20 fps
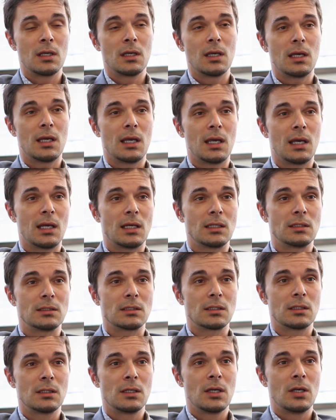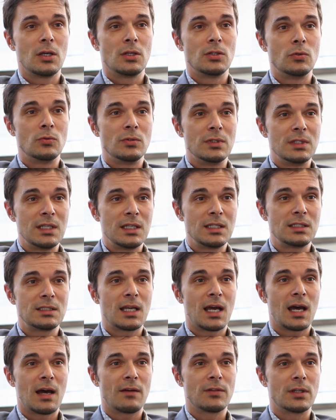And you need
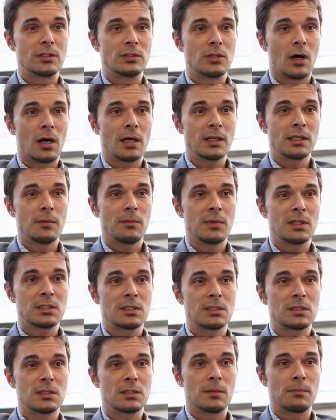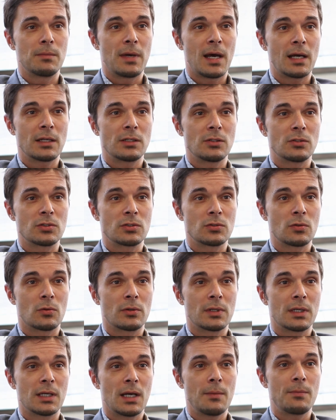to have the documents to back your
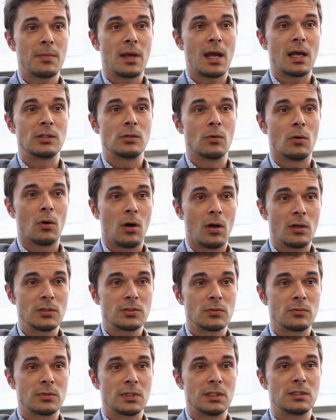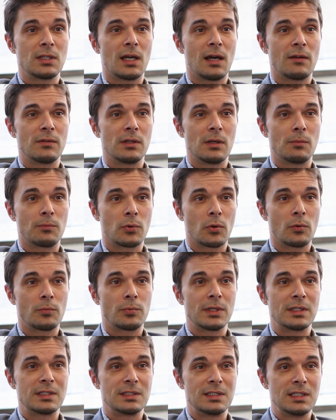story up, and you also need to have the
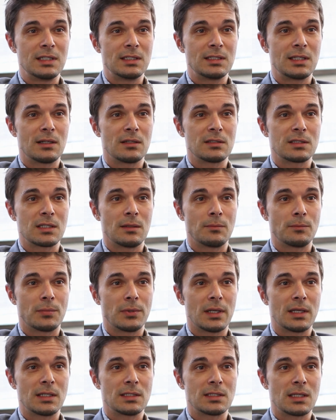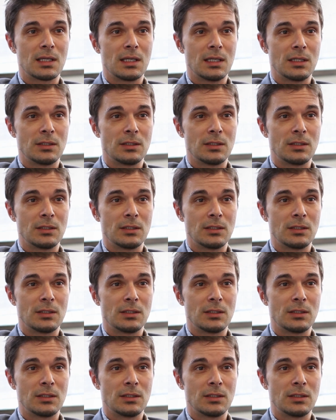appropriate details in place in